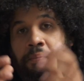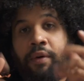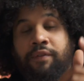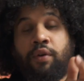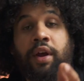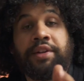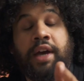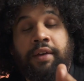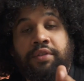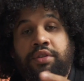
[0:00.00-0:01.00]
Before I
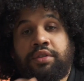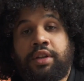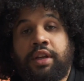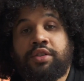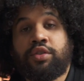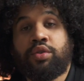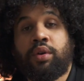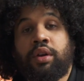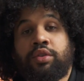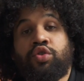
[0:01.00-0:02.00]
dive into today's tutorial,